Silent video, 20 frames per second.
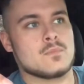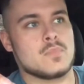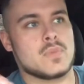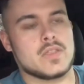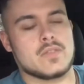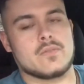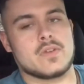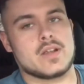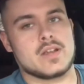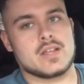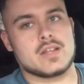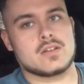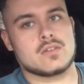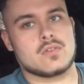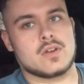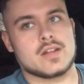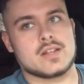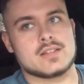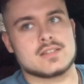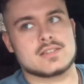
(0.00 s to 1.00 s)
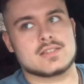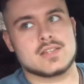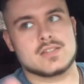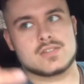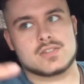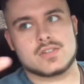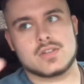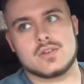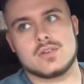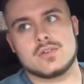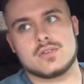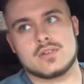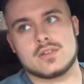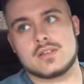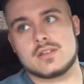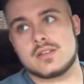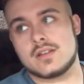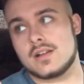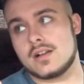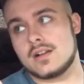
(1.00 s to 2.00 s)
By the very end credits, it showed
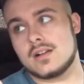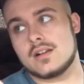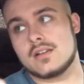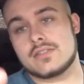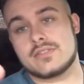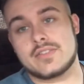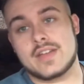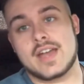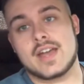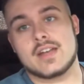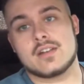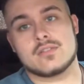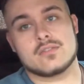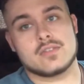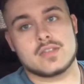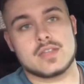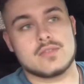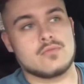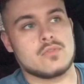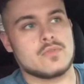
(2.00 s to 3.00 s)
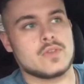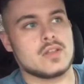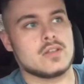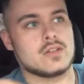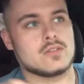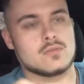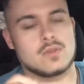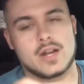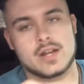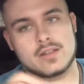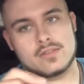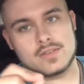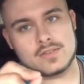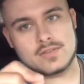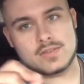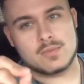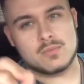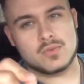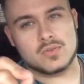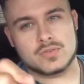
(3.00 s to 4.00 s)
Thad, or the evil villain, writing the
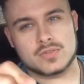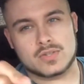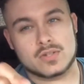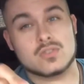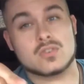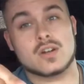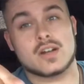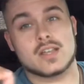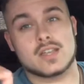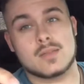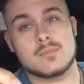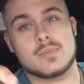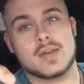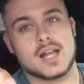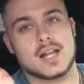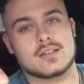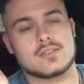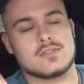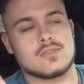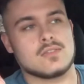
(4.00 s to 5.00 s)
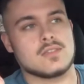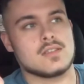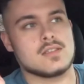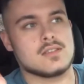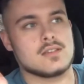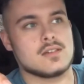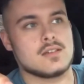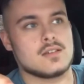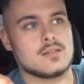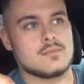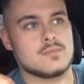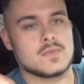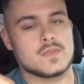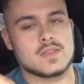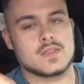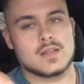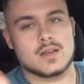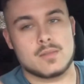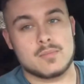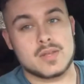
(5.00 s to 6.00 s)
symbols to try to get back to
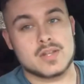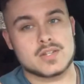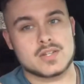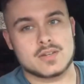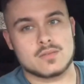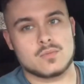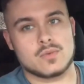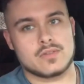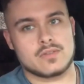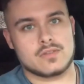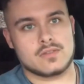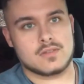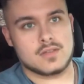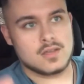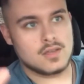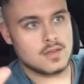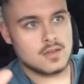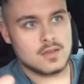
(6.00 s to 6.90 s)
the dimension with